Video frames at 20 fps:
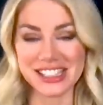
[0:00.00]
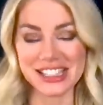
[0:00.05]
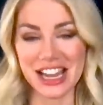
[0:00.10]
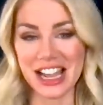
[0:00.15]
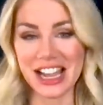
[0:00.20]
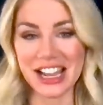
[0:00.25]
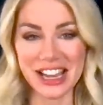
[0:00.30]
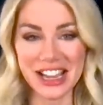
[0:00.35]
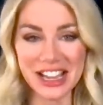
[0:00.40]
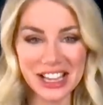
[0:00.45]
And
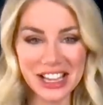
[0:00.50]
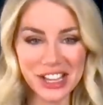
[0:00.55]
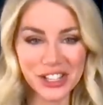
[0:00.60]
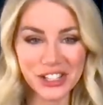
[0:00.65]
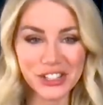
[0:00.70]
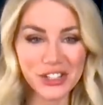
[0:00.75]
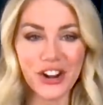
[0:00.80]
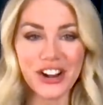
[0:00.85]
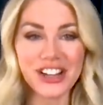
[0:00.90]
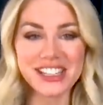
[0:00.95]
I
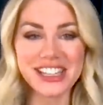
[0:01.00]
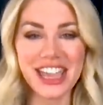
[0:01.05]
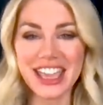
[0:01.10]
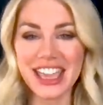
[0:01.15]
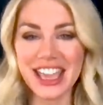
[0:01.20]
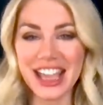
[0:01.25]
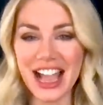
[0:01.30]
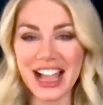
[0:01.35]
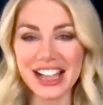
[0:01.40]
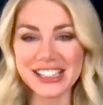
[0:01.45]
started
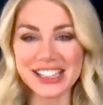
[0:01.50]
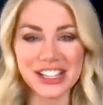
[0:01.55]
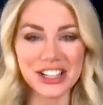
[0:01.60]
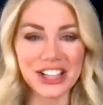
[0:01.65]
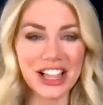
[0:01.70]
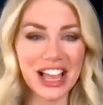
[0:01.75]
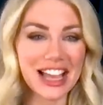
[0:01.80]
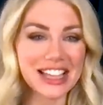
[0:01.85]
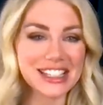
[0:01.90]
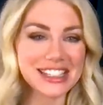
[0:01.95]
taking acting
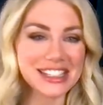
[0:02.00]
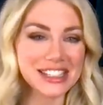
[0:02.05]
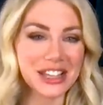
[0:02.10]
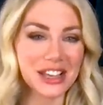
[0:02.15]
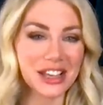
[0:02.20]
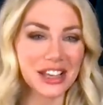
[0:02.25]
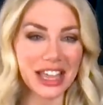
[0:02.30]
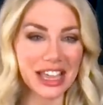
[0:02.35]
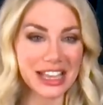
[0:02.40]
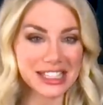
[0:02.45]
class
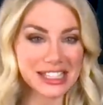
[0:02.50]
uh, like